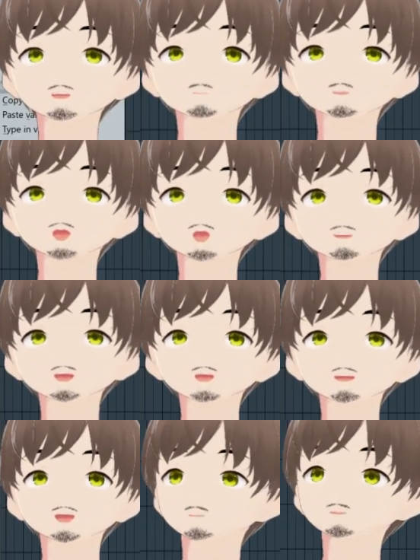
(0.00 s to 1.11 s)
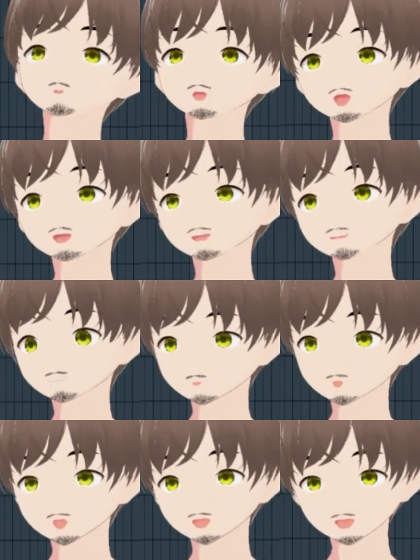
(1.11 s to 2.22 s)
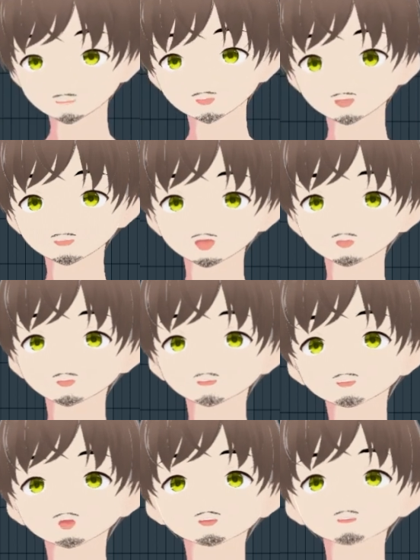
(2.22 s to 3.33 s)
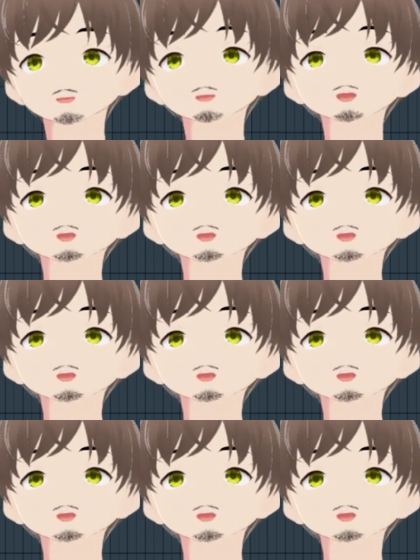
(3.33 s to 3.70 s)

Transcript: I'm gonna break it down. You probably can't see what plugins they are because I renamed everything.